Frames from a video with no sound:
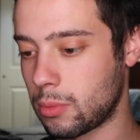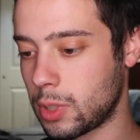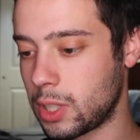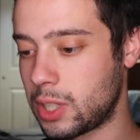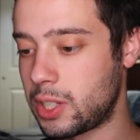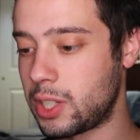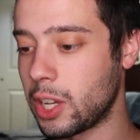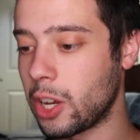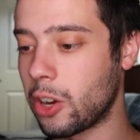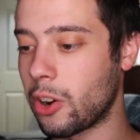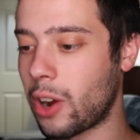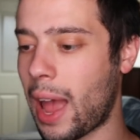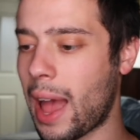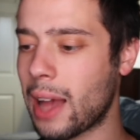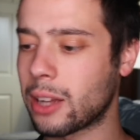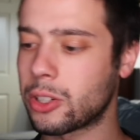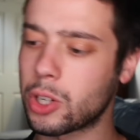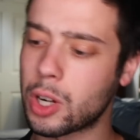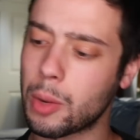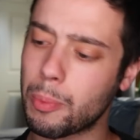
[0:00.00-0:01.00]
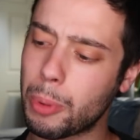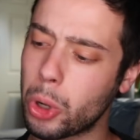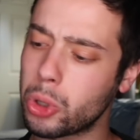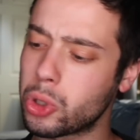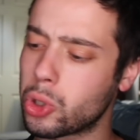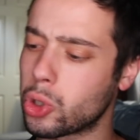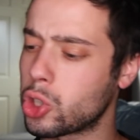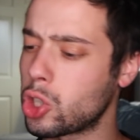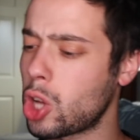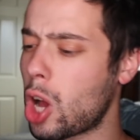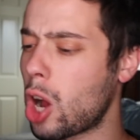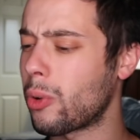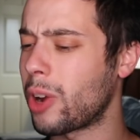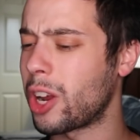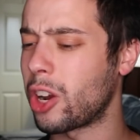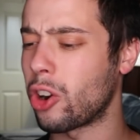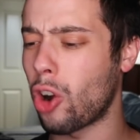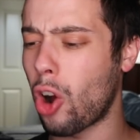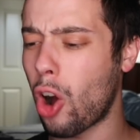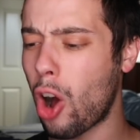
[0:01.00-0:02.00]
Singer, actor, composer,
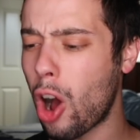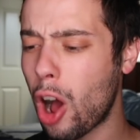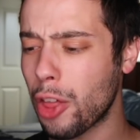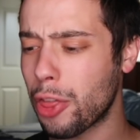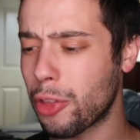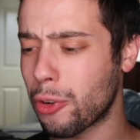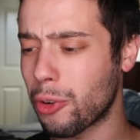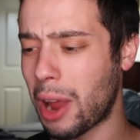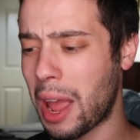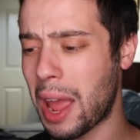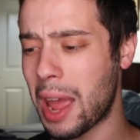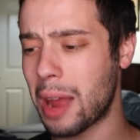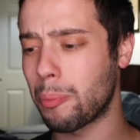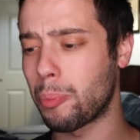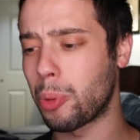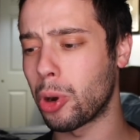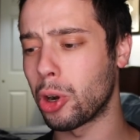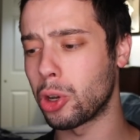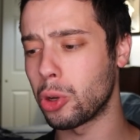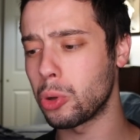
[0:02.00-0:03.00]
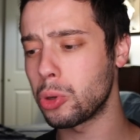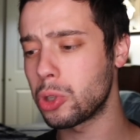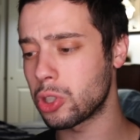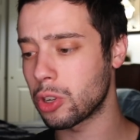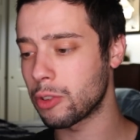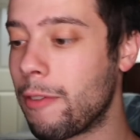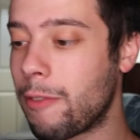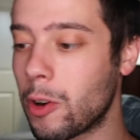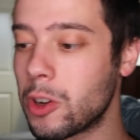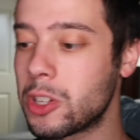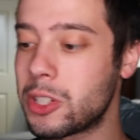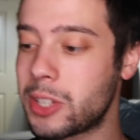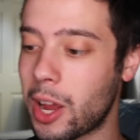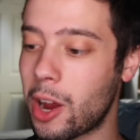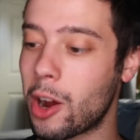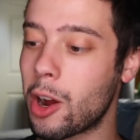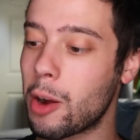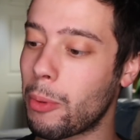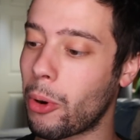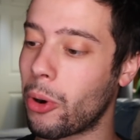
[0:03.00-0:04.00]
songwriter, author, and producer. First
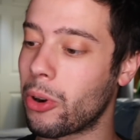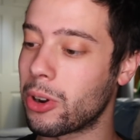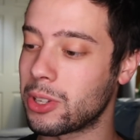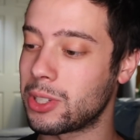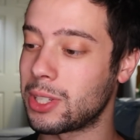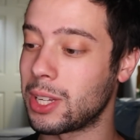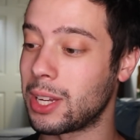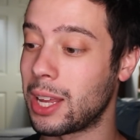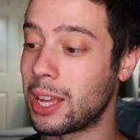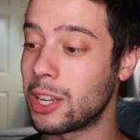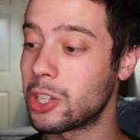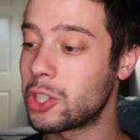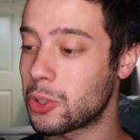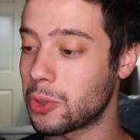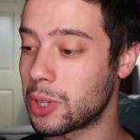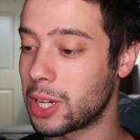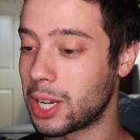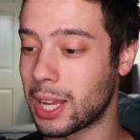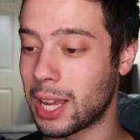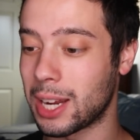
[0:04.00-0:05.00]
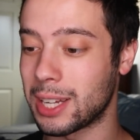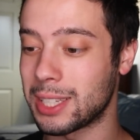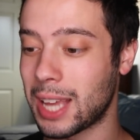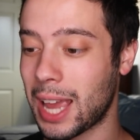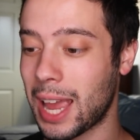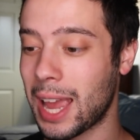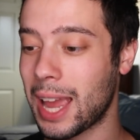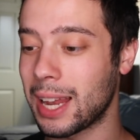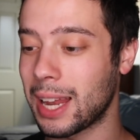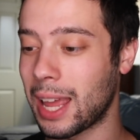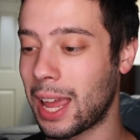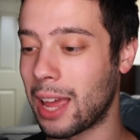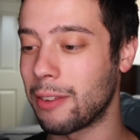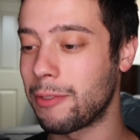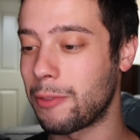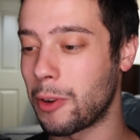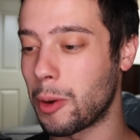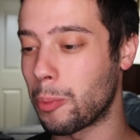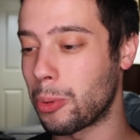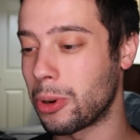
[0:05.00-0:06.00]
Arab artist in history to get his hand
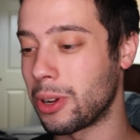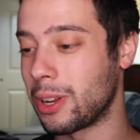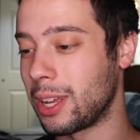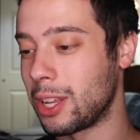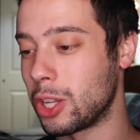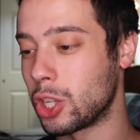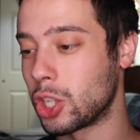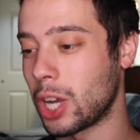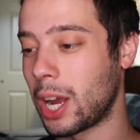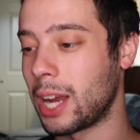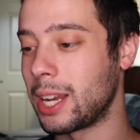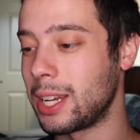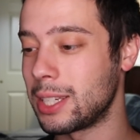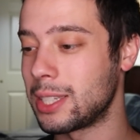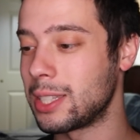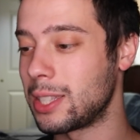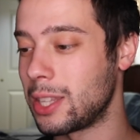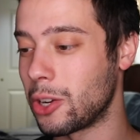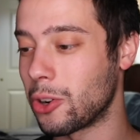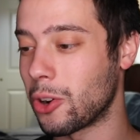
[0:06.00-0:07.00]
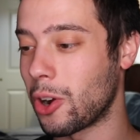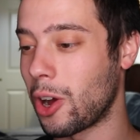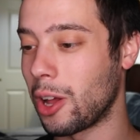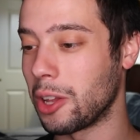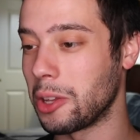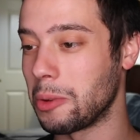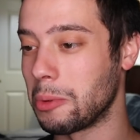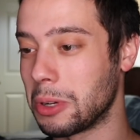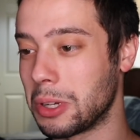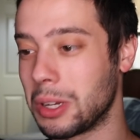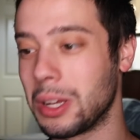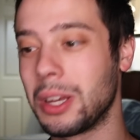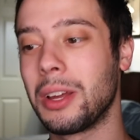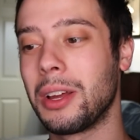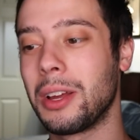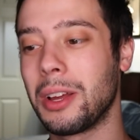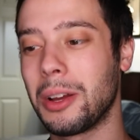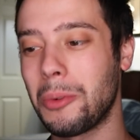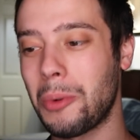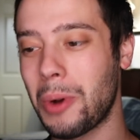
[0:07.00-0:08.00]
and footprint in Chinese theater Hollywood.
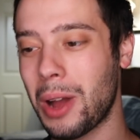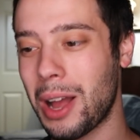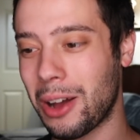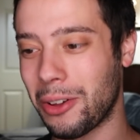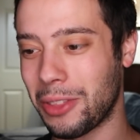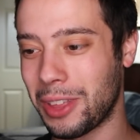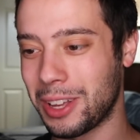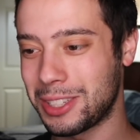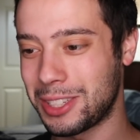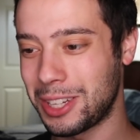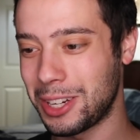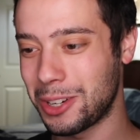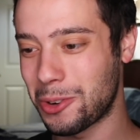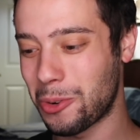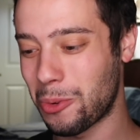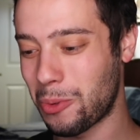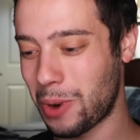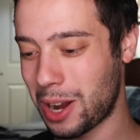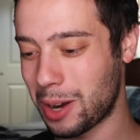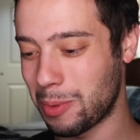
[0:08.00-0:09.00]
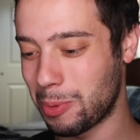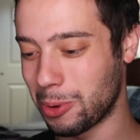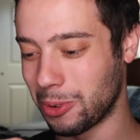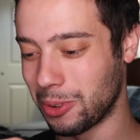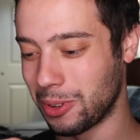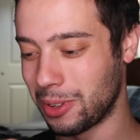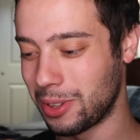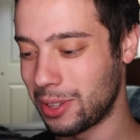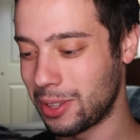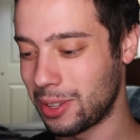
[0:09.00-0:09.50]
Wow, that's incredible.